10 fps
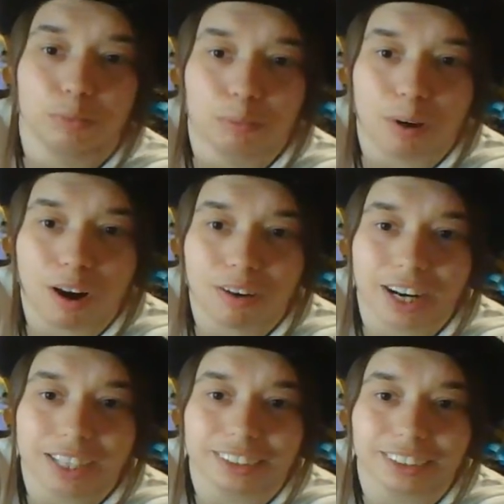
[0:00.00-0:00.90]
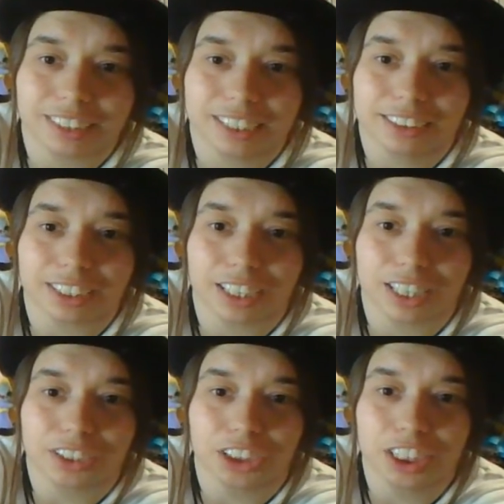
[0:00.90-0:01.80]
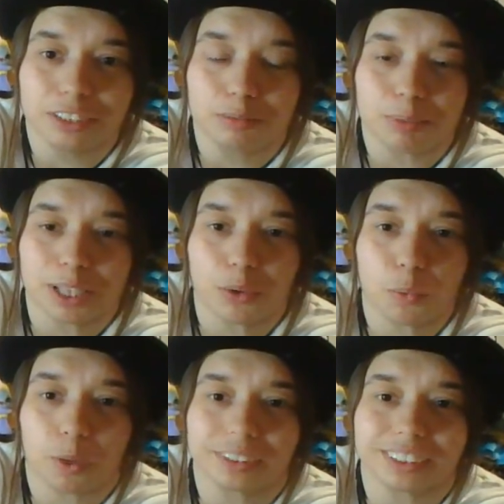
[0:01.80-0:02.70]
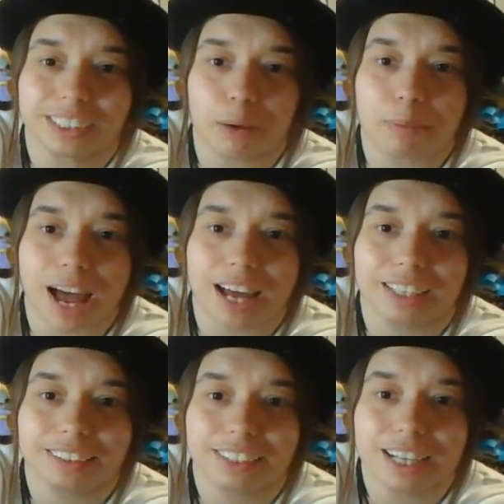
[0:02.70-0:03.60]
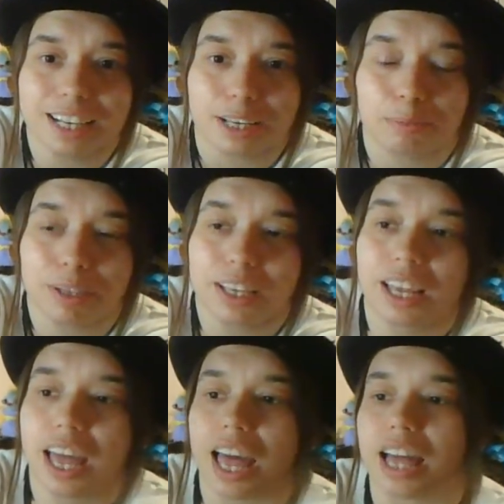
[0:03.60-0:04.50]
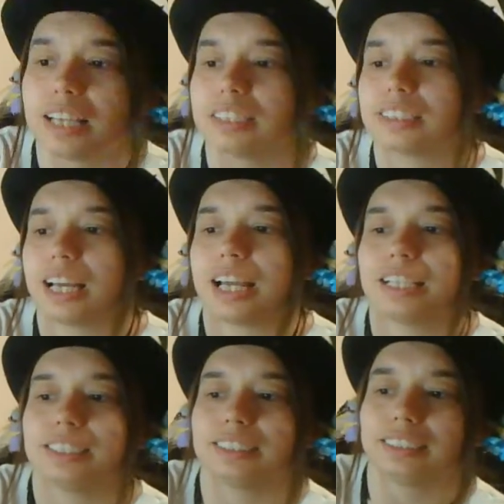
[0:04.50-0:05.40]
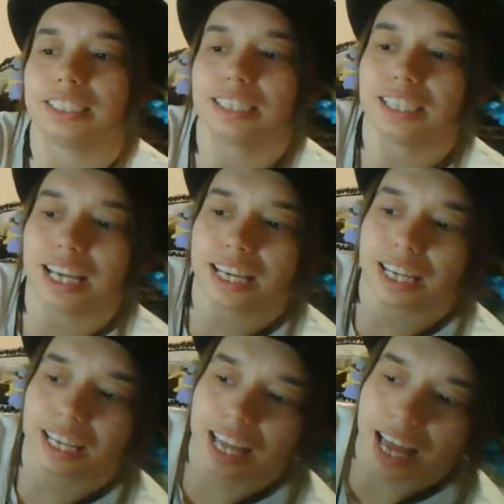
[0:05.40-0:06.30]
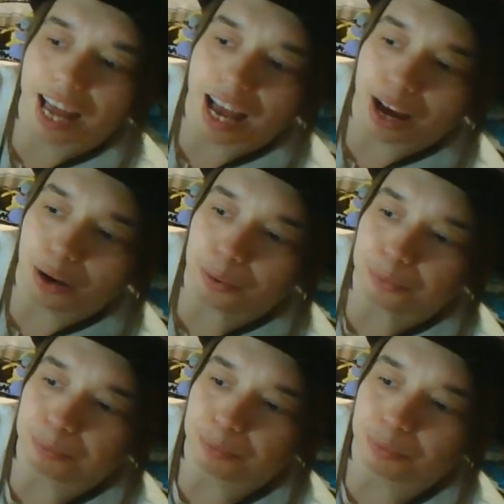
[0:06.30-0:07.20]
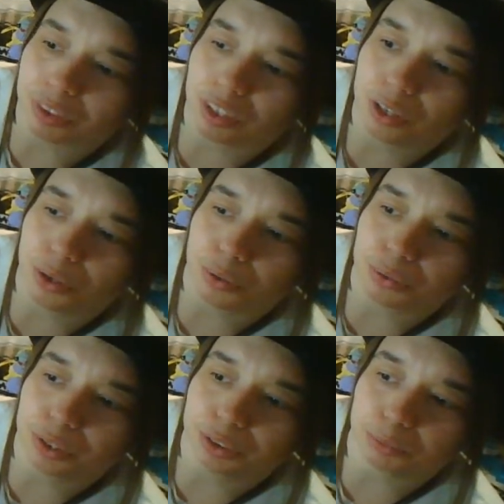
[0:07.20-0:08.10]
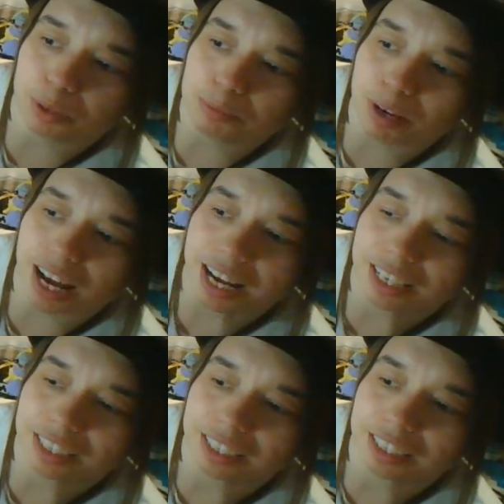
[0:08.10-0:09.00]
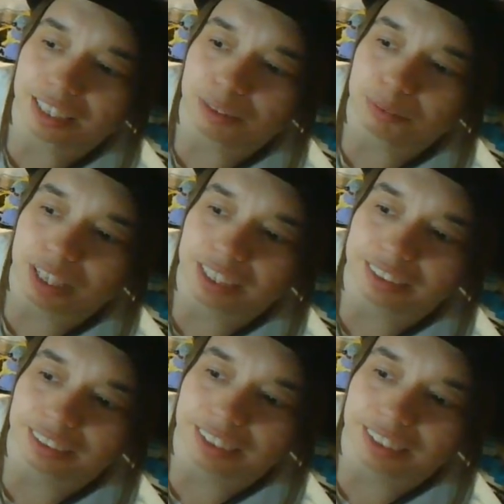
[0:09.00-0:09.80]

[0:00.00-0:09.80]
progress and achievement one step at a time. And I can see, like, how, there's one behind him that's,